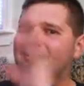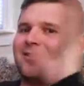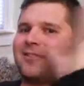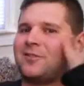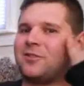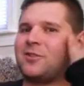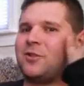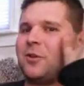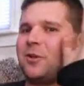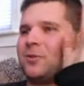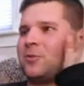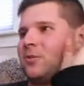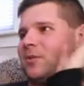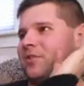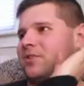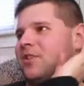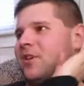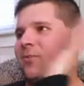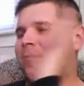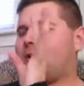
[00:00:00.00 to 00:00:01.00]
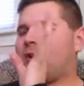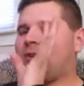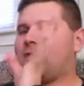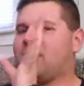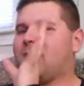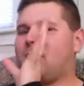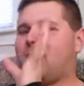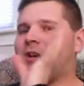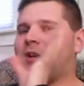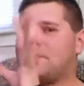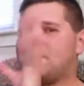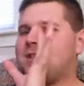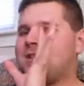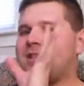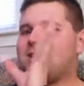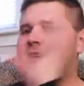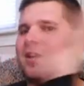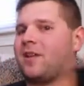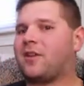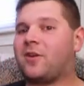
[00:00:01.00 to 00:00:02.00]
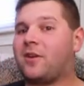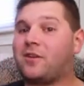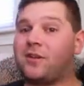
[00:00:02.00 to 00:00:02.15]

the two are sort of separated and they want to be together.